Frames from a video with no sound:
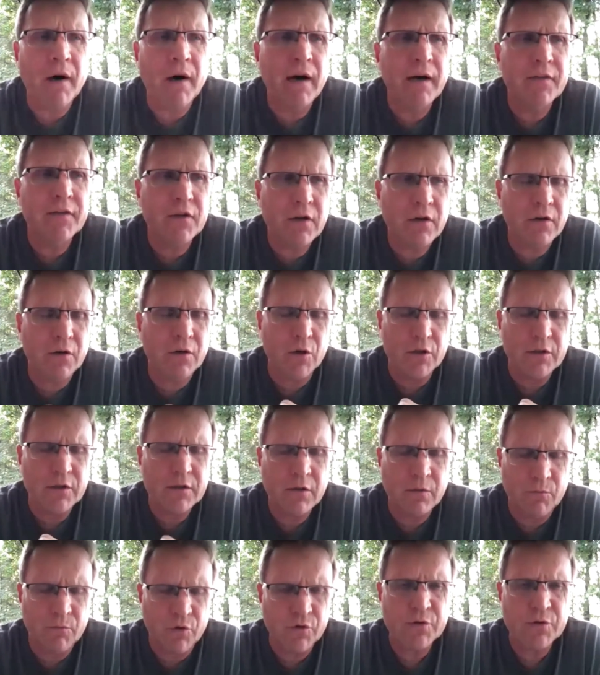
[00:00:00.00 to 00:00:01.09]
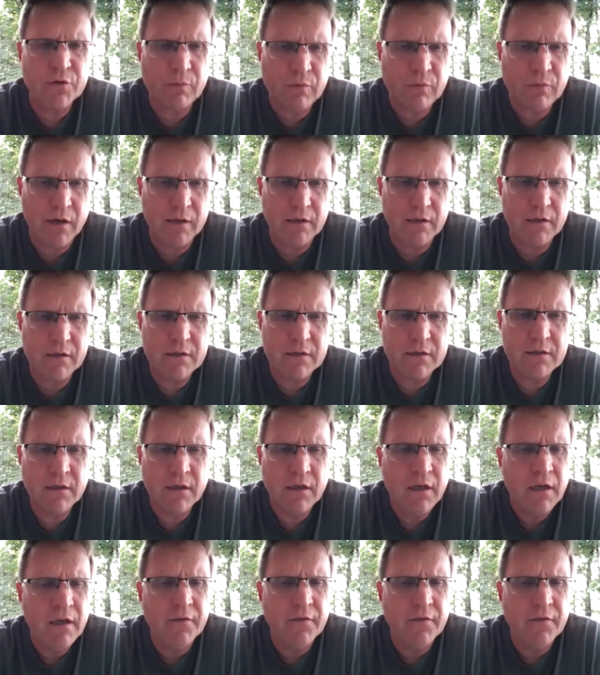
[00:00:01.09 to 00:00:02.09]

by the current commercial products.